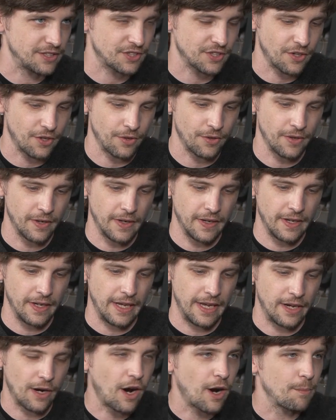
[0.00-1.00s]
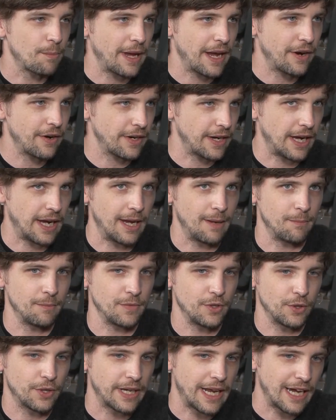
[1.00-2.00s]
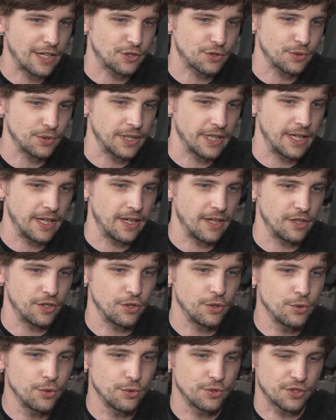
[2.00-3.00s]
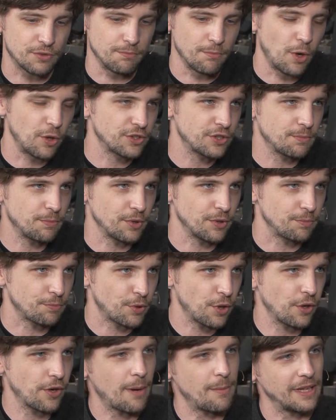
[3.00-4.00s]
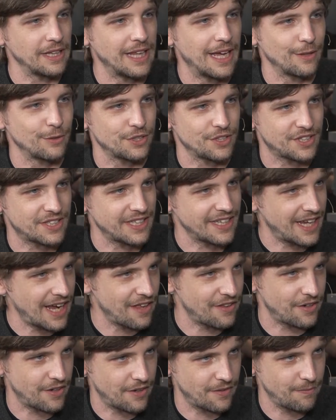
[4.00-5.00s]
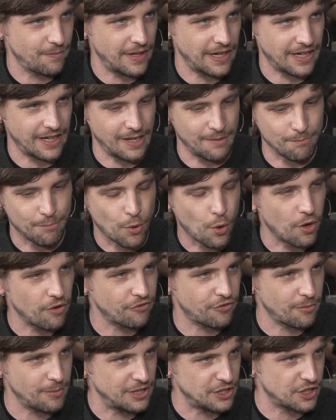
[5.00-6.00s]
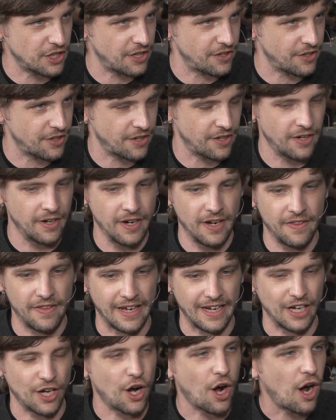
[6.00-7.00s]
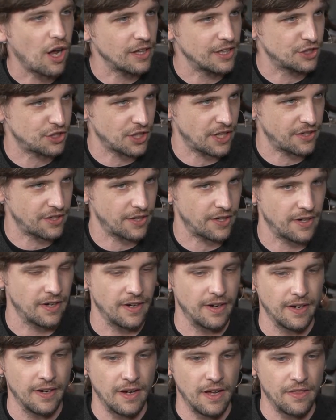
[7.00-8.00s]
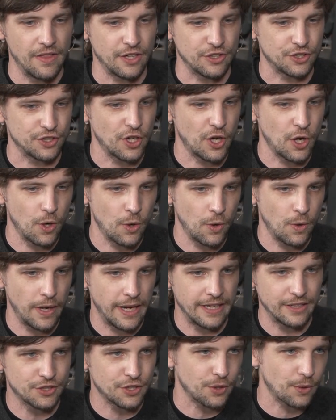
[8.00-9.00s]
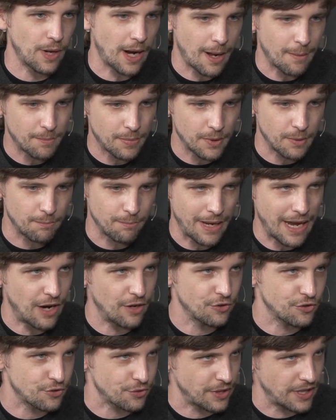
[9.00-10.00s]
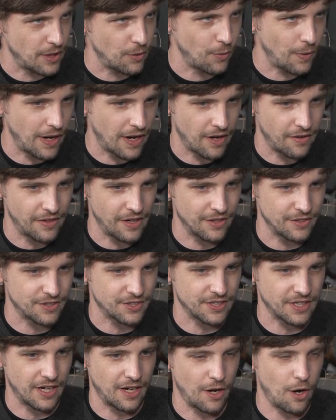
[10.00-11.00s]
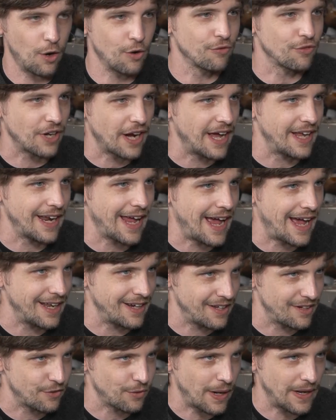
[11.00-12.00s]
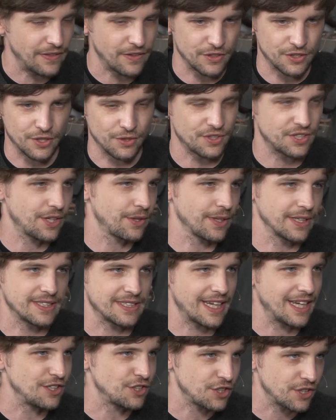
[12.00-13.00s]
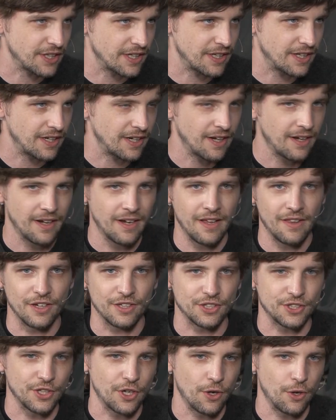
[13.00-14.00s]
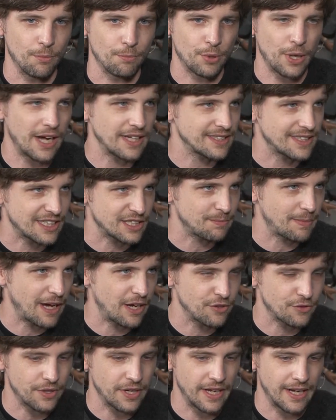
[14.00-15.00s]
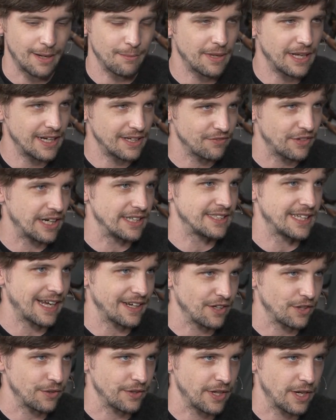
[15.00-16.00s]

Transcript: So in our paradigm, you can actually use multiple programming languages together. They can import from each other, they can call each other. There's no interop boundary where there's uh, overhead added, right? There's no serialization, there's no process boundary, and I'm getting very technical